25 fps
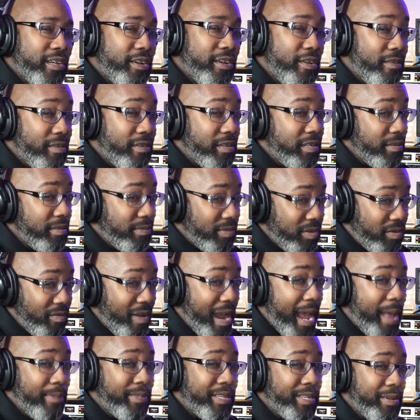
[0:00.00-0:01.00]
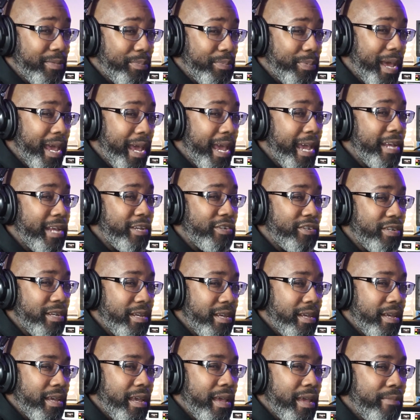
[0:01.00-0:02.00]
to go and subscribe to the
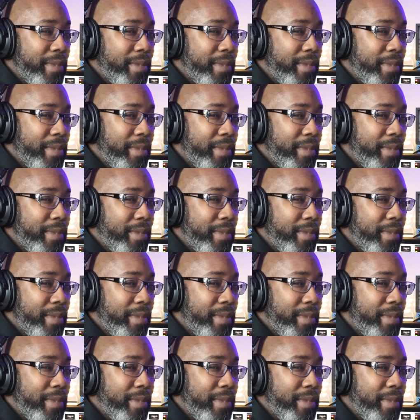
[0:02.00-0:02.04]
page,